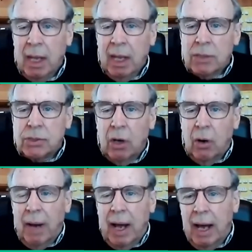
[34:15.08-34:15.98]

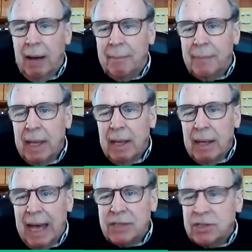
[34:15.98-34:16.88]
So um,
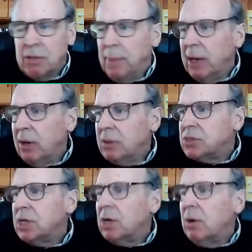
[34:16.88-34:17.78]
as to Beard's
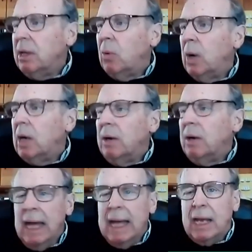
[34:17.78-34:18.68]
theory, well,
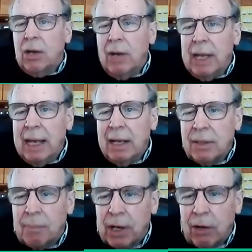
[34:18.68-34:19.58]
he created the
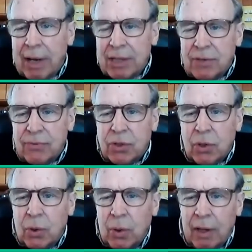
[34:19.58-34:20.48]
progressive
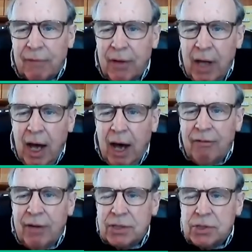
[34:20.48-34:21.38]
school of, of
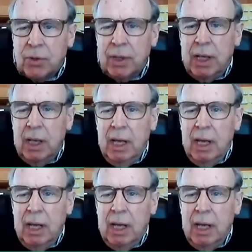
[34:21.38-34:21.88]
history,